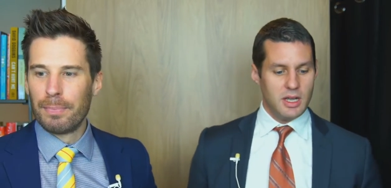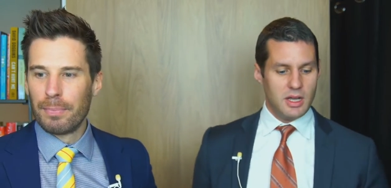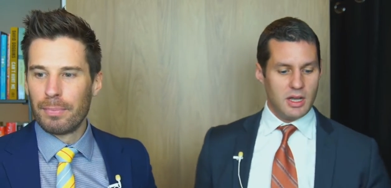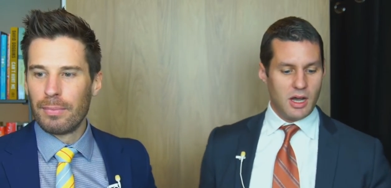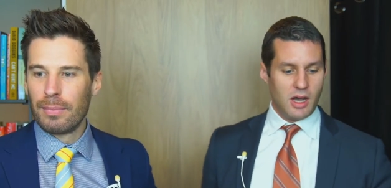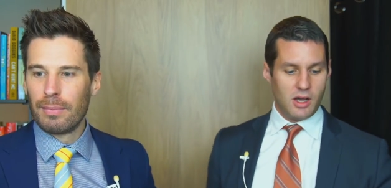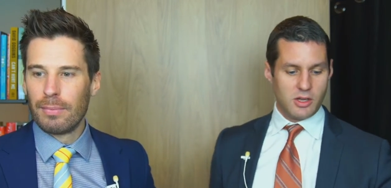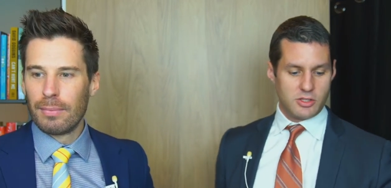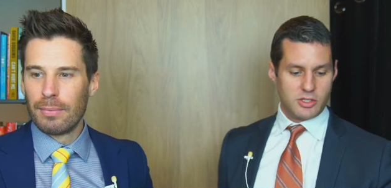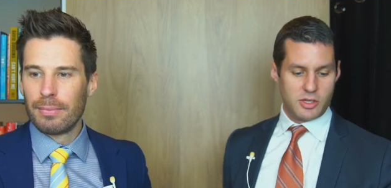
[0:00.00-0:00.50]

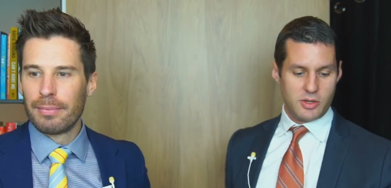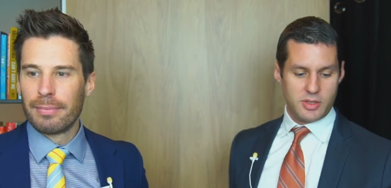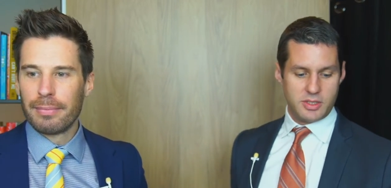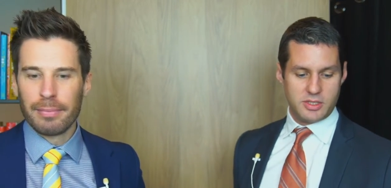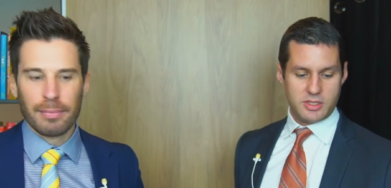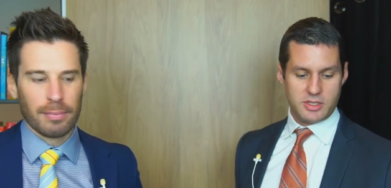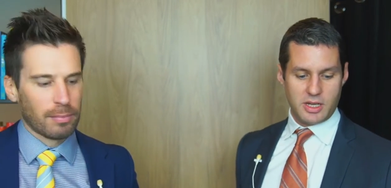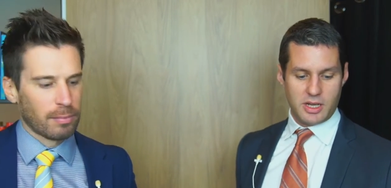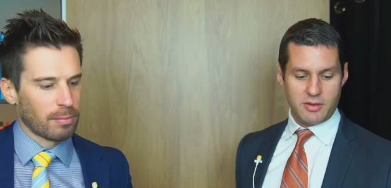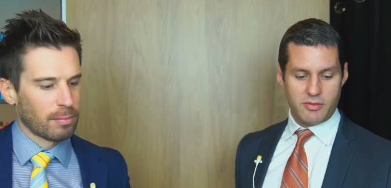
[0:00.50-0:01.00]
Speaker 1: Also, it
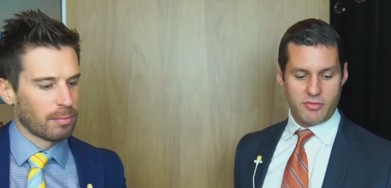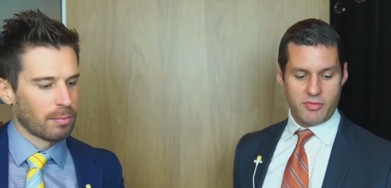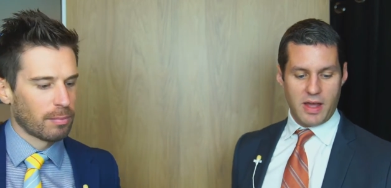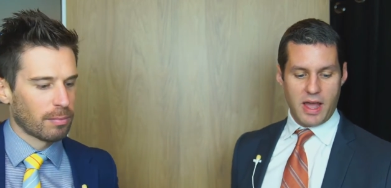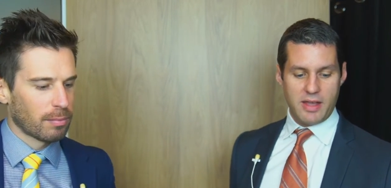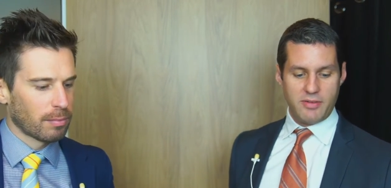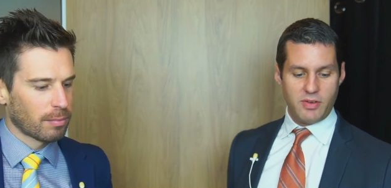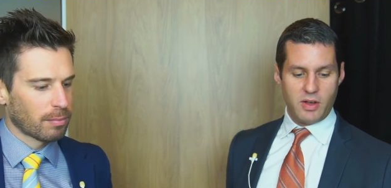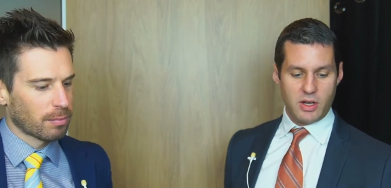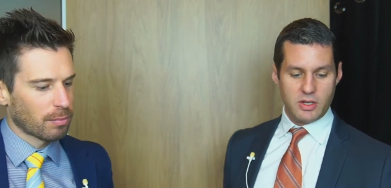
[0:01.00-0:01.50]
said
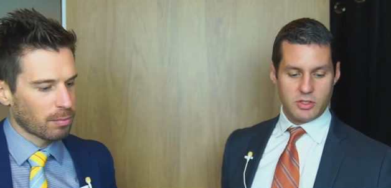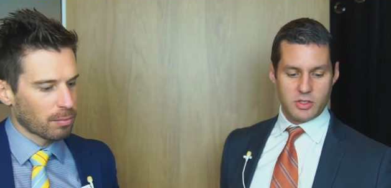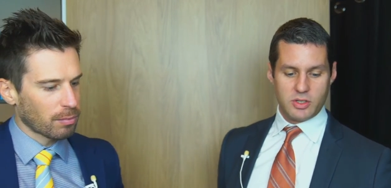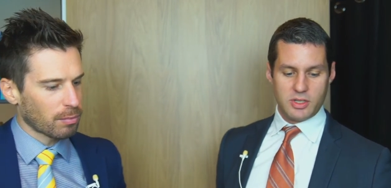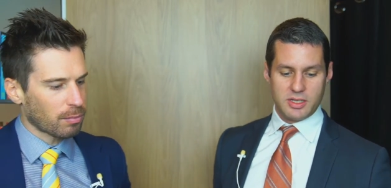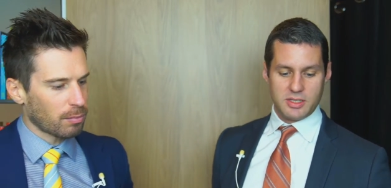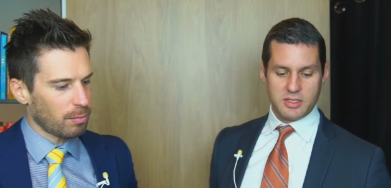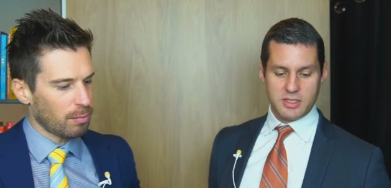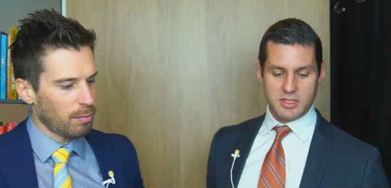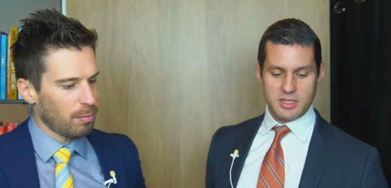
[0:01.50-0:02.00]
five hundred
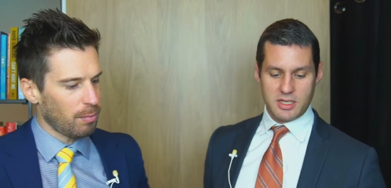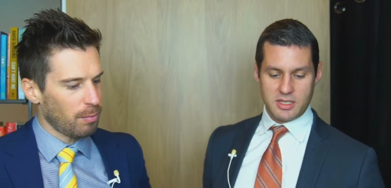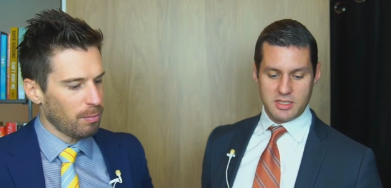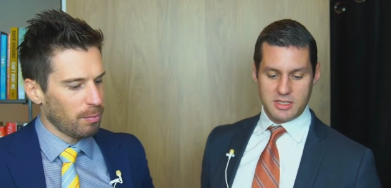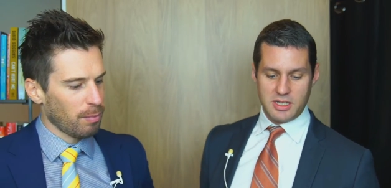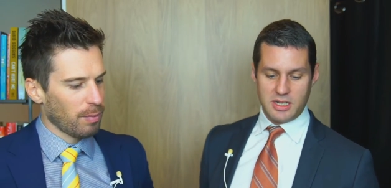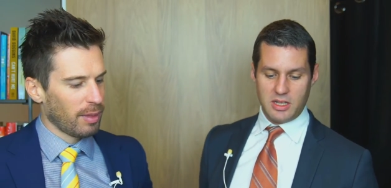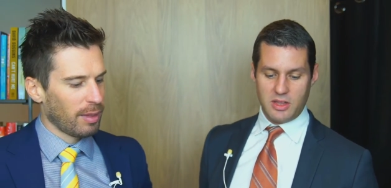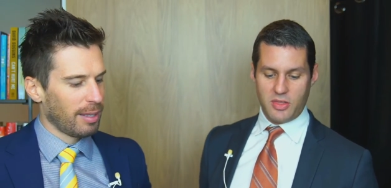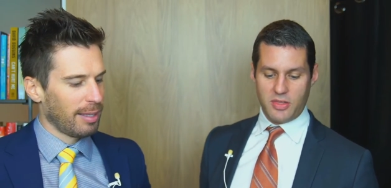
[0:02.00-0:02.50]
and
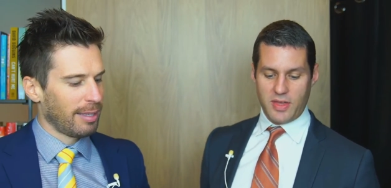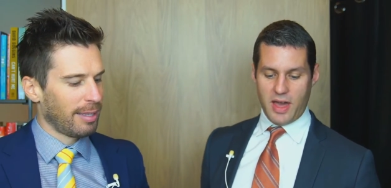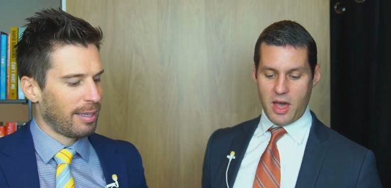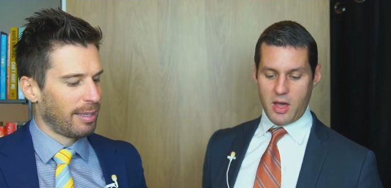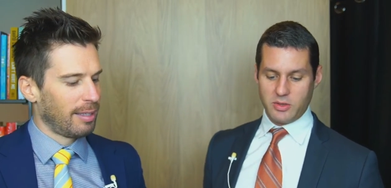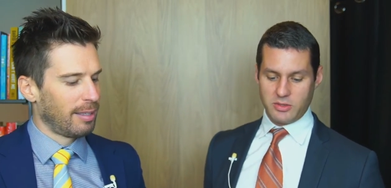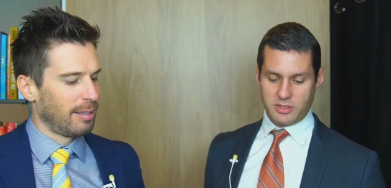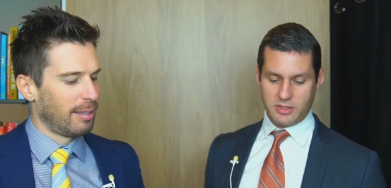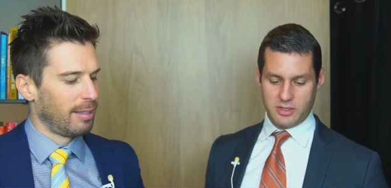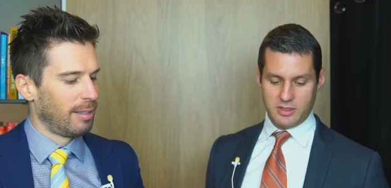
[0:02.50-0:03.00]
sixty
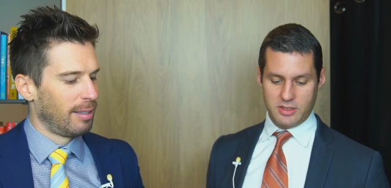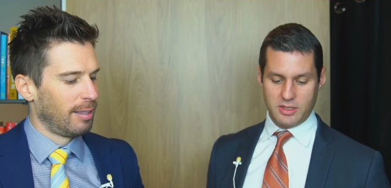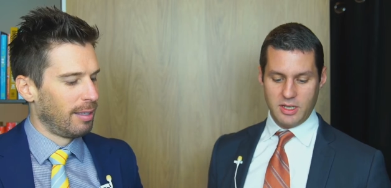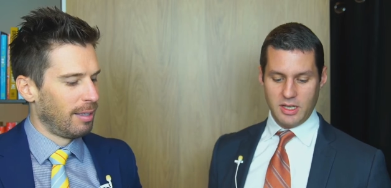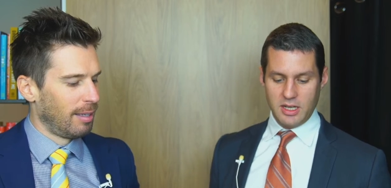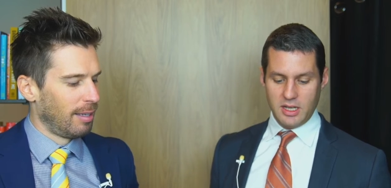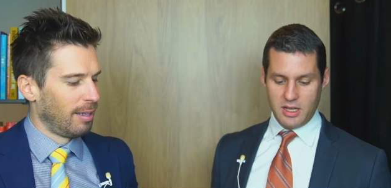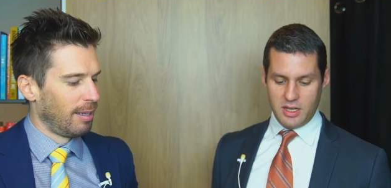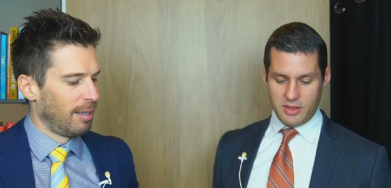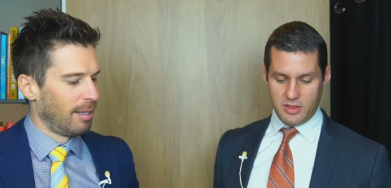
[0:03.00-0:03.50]
thousand
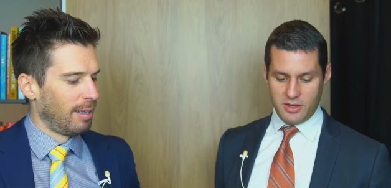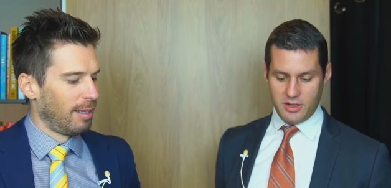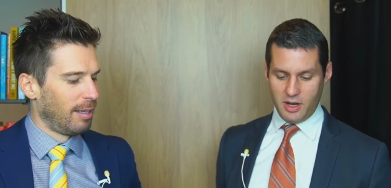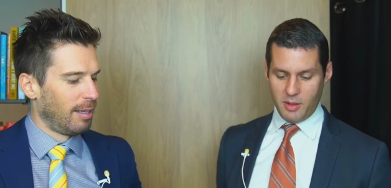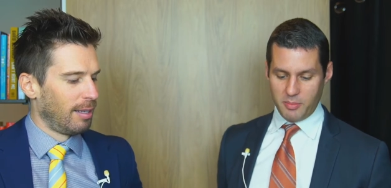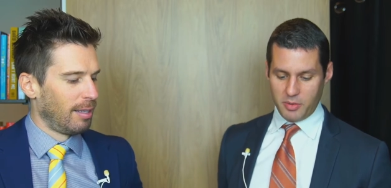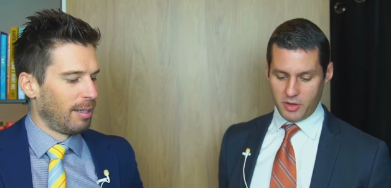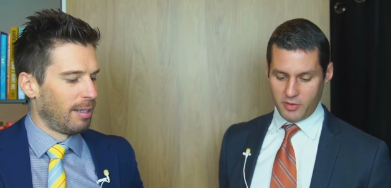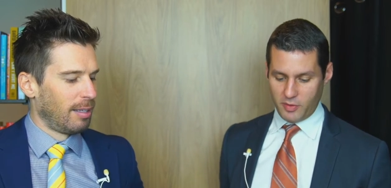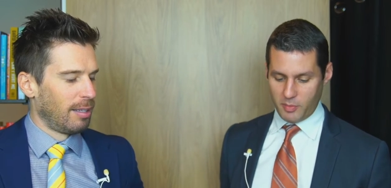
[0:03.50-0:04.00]
the
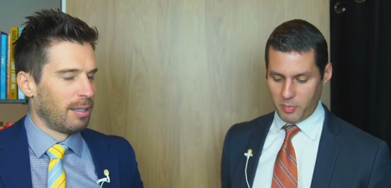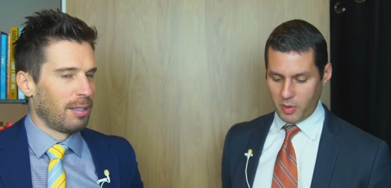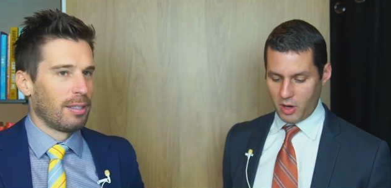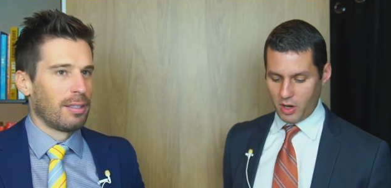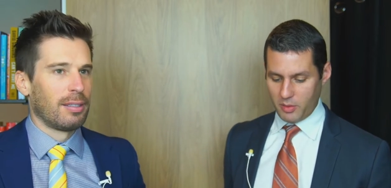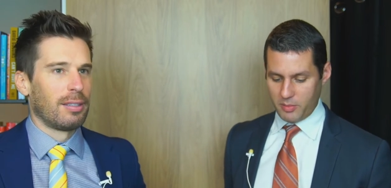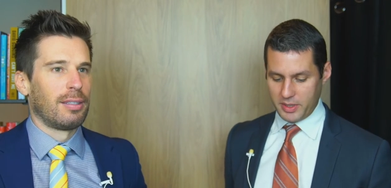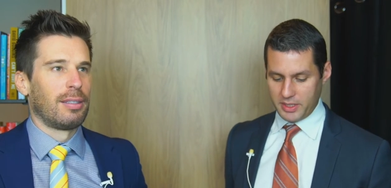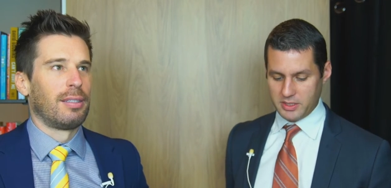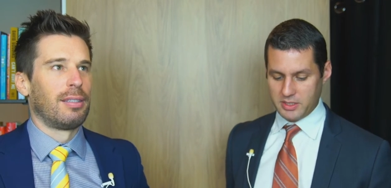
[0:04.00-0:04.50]
number of
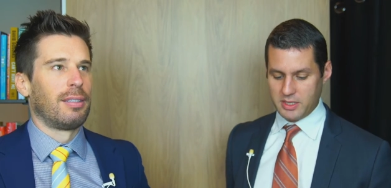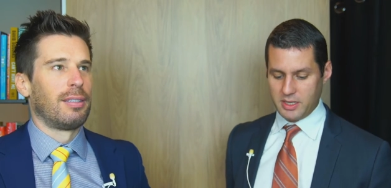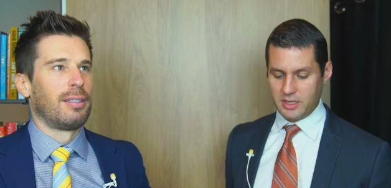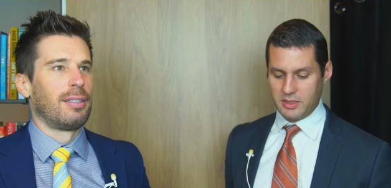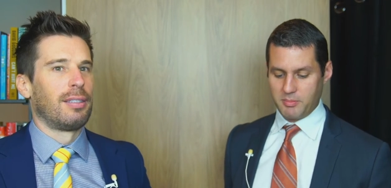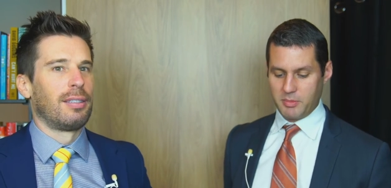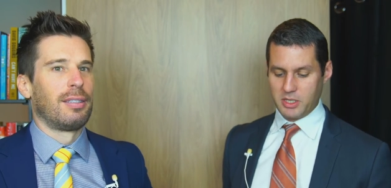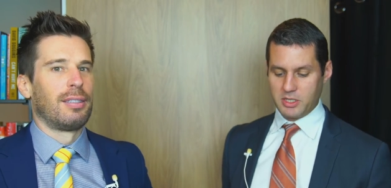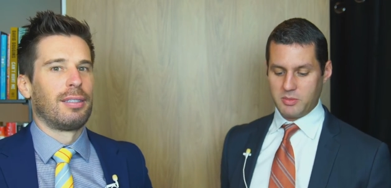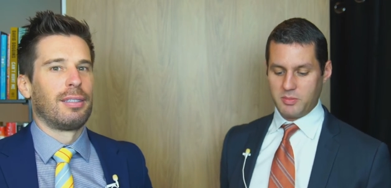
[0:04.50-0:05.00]
apartments that
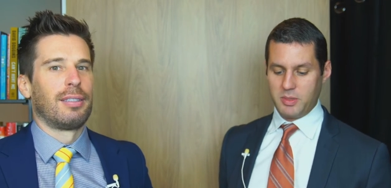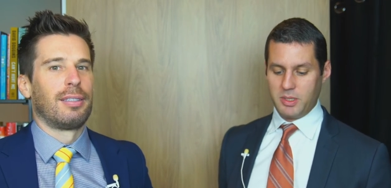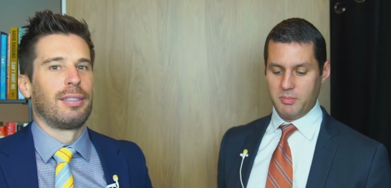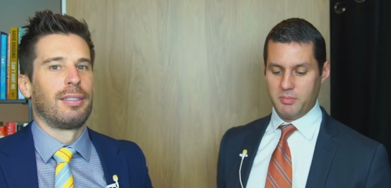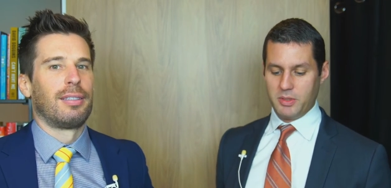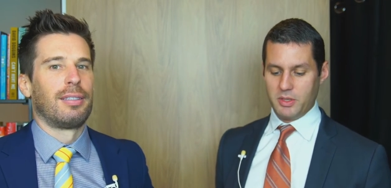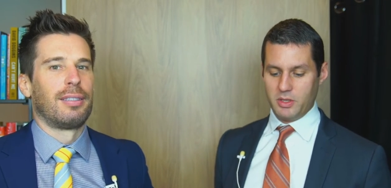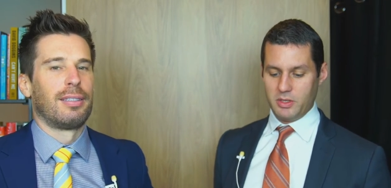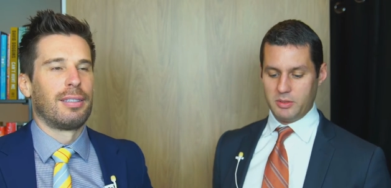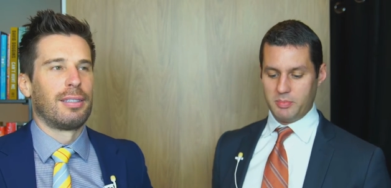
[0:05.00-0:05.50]
must be
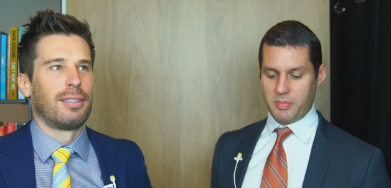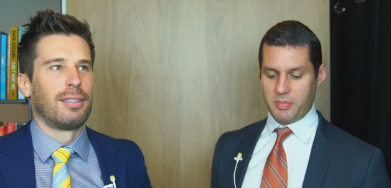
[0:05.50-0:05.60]
built